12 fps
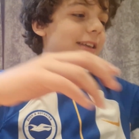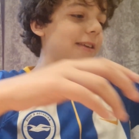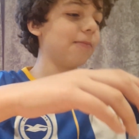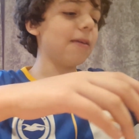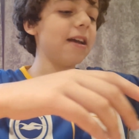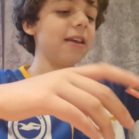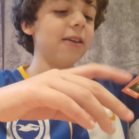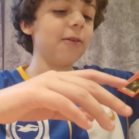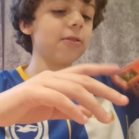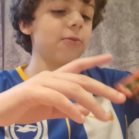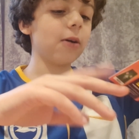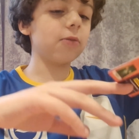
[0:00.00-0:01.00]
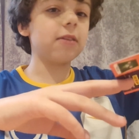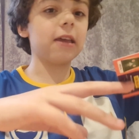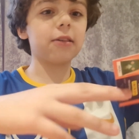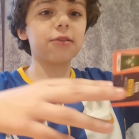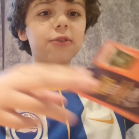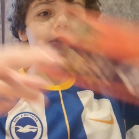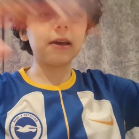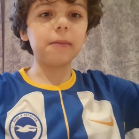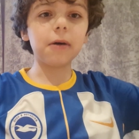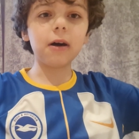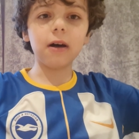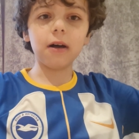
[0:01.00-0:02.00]
You may as well take Solly
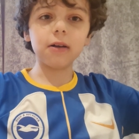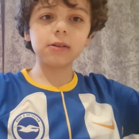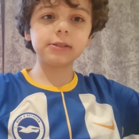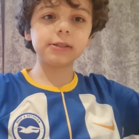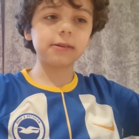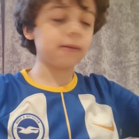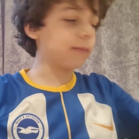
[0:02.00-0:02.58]
March.